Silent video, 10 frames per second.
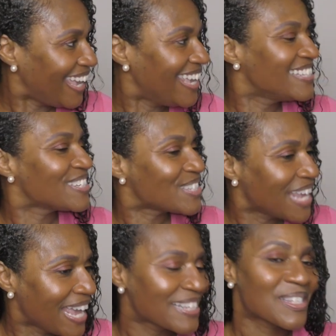It just
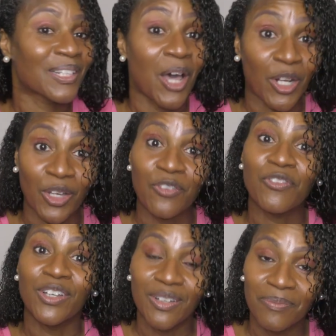takes a lot of
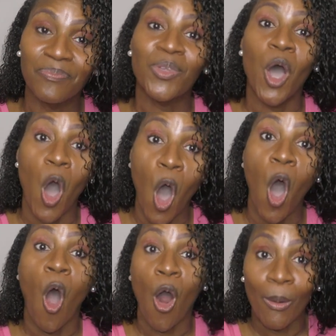
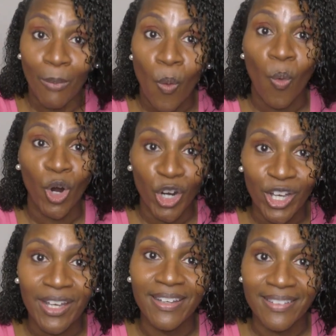arm work.